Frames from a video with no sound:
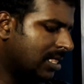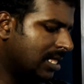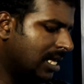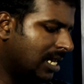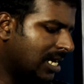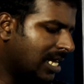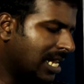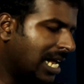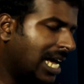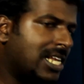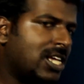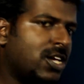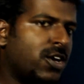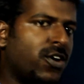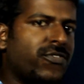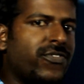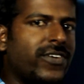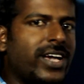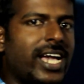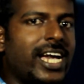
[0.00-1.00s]
Then granting
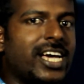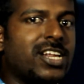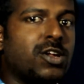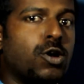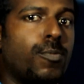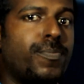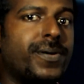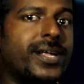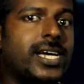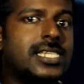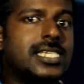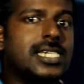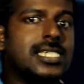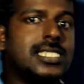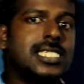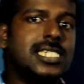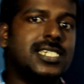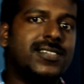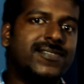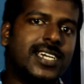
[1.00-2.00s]
of air
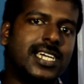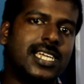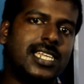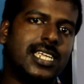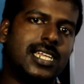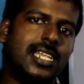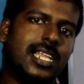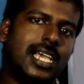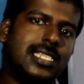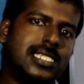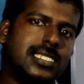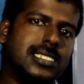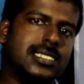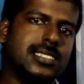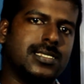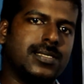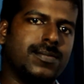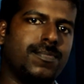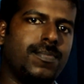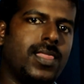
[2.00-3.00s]
operator certificate and
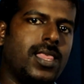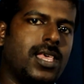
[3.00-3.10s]
license.